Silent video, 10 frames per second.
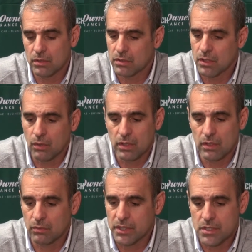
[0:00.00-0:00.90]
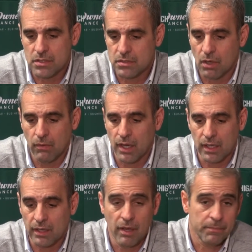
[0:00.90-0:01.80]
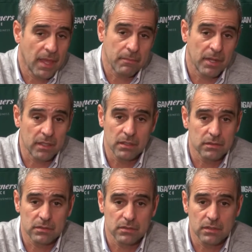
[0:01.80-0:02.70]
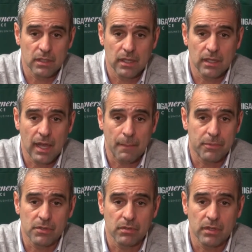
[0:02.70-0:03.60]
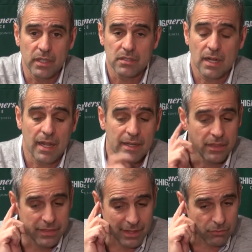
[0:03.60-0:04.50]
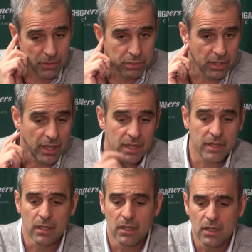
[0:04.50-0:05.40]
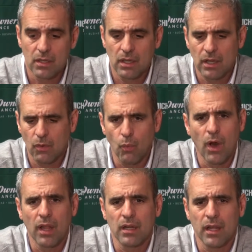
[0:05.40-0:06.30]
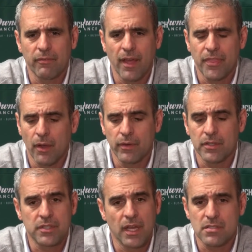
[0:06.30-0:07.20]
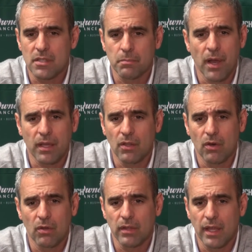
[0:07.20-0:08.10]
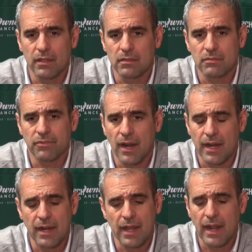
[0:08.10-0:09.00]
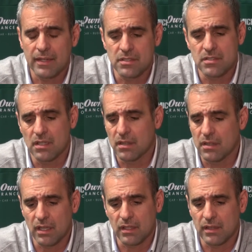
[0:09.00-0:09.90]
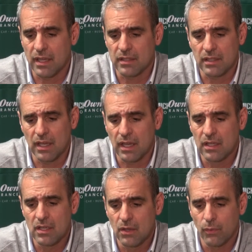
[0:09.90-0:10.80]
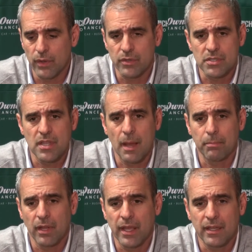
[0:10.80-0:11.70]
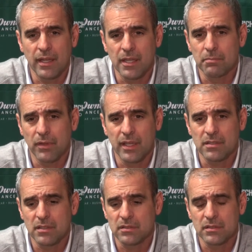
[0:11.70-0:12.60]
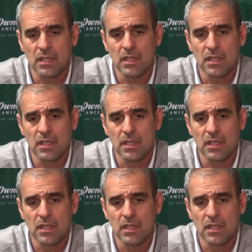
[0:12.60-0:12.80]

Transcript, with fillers: you know, we we just don't want to give up that many uh, opportunities, and I didn't think we played. Uh, well enough. I thought we were chasing the puck the whole night. Friday night. I just didn't think that uh, we were a step late getting places,